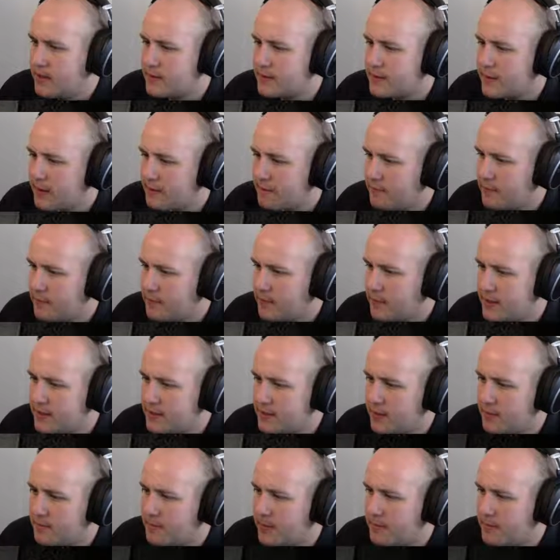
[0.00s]
Second floor
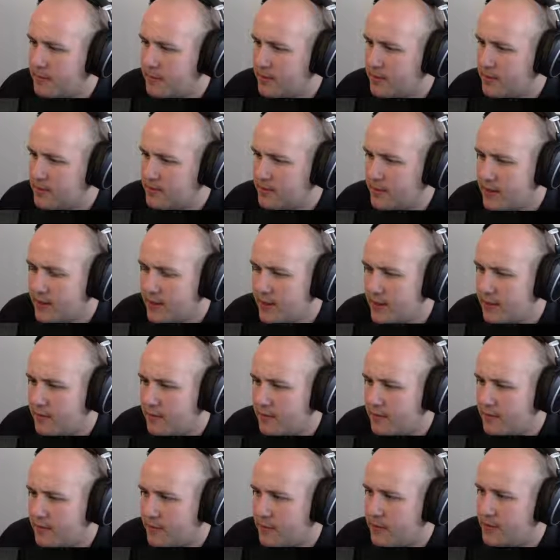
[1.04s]
East Hall menu, it's right
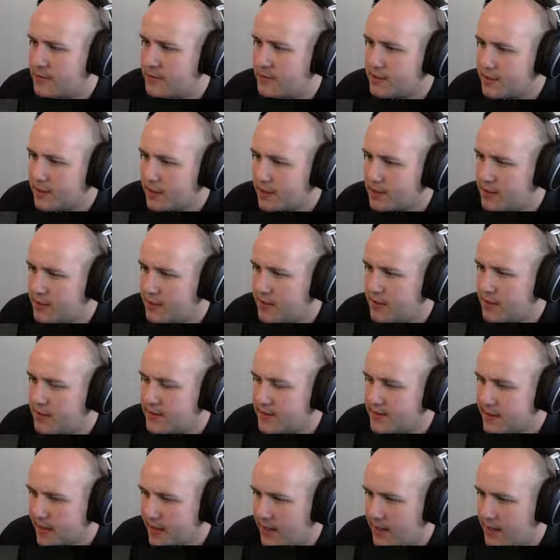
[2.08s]
there. First is larger than the
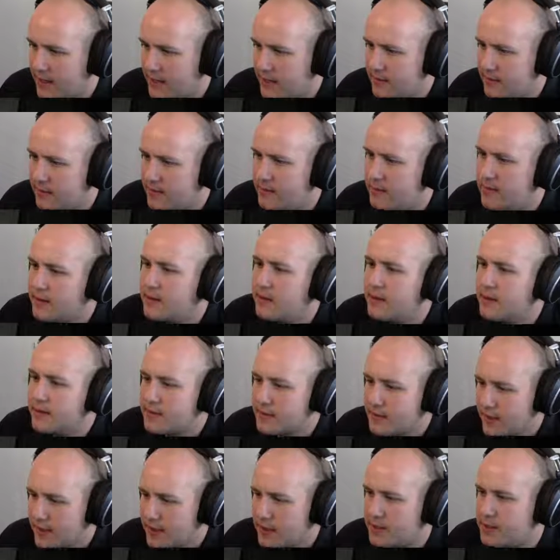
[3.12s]
second.
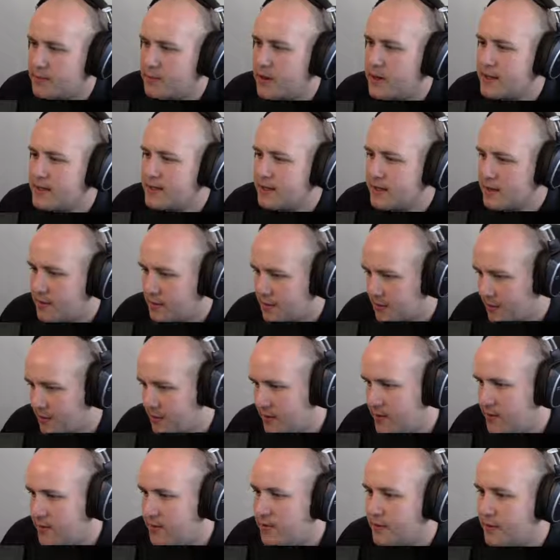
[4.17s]
Second twice the
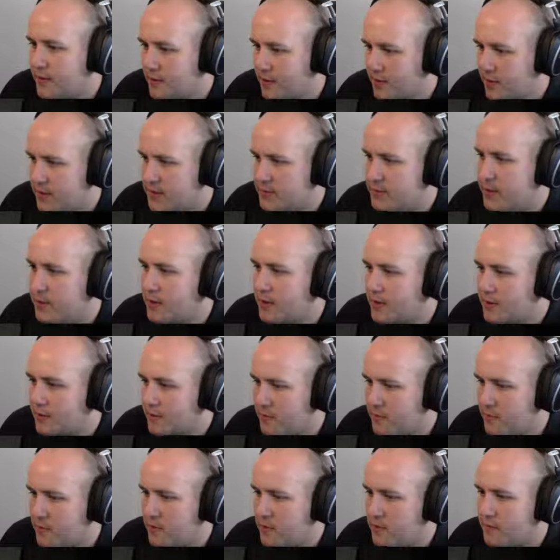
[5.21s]
third. Third is smaller than the
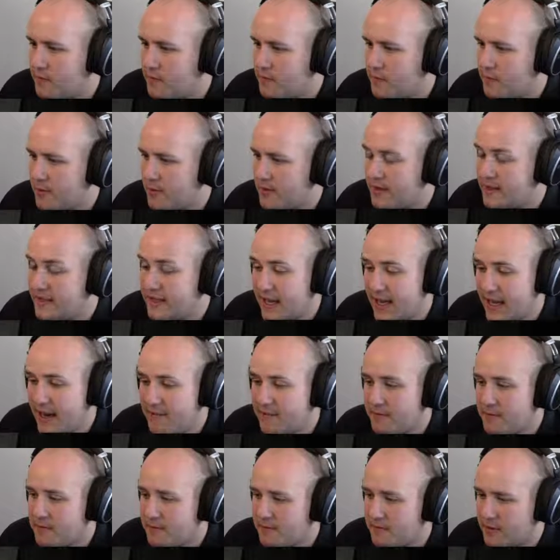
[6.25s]
fourth. Fourth is
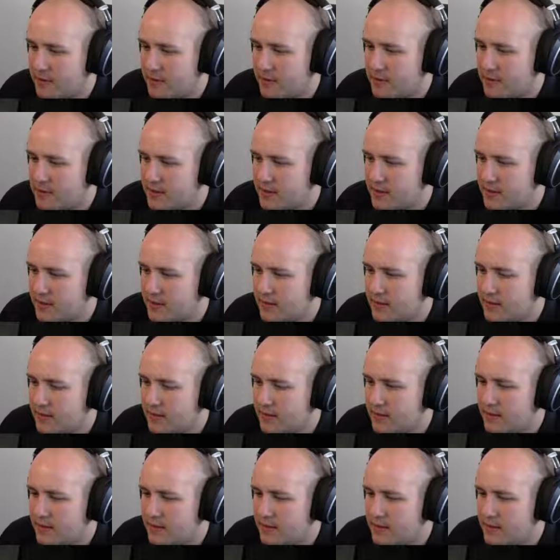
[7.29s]
half the first.
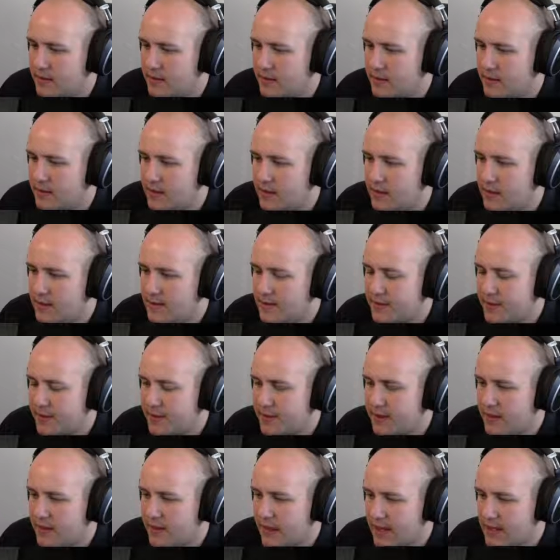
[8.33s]
So
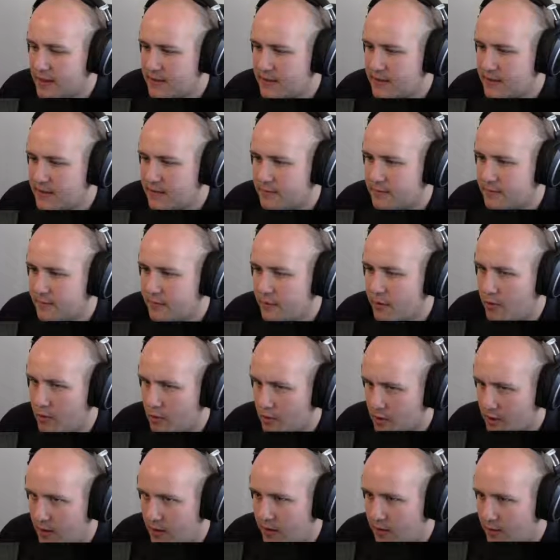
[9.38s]
I think that's
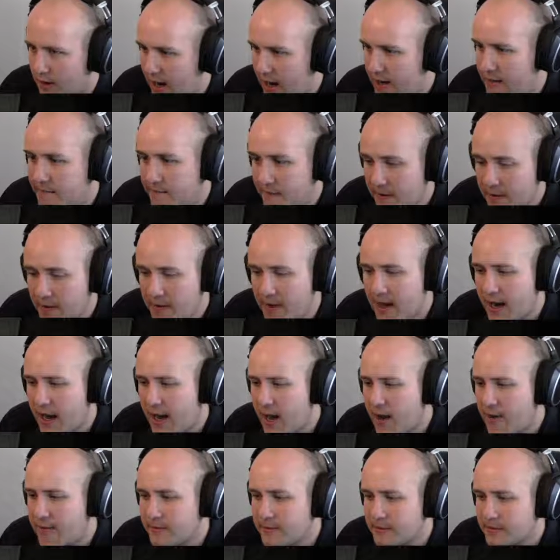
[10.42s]
4. I could figure that
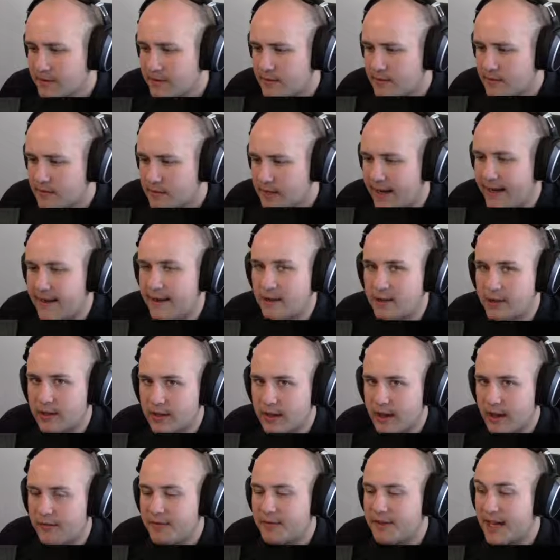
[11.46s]
out,
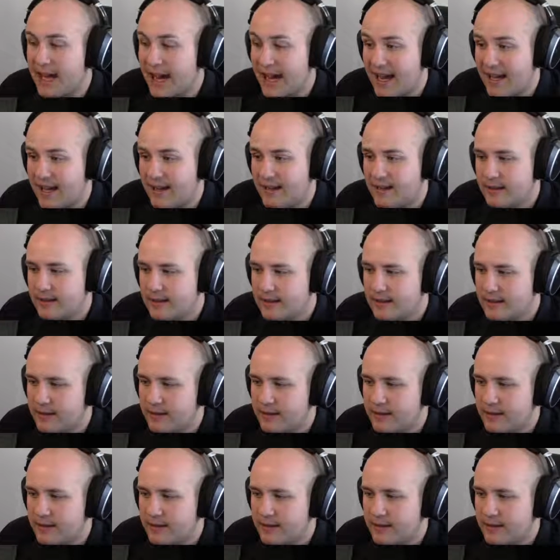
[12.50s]
technically, off of 9.